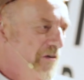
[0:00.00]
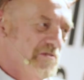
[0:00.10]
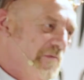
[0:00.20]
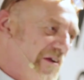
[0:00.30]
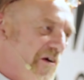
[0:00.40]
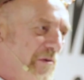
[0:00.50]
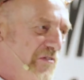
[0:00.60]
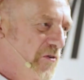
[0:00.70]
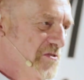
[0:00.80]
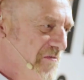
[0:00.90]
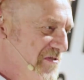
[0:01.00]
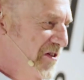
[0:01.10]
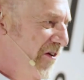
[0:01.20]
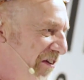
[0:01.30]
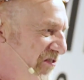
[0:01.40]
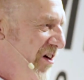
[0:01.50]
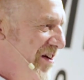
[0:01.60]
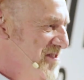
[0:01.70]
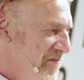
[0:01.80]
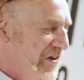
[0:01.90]
which may not be thought of as a great
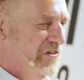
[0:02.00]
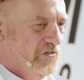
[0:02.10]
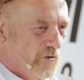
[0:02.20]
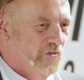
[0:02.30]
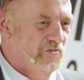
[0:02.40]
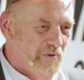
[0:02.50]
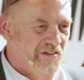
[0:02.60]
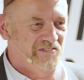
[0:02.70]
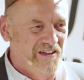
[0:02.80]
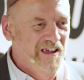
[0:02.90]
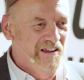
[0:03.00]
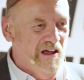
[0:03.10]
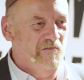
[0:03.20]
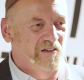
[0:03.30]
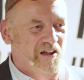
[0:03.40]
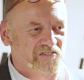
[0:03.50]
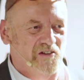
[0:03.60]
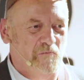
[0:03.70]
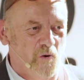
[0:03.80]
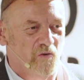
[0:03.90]
scientific source, but it's nevertheless
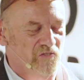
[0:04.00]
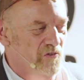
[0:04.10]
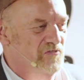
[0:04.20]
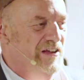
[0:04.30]
an important source.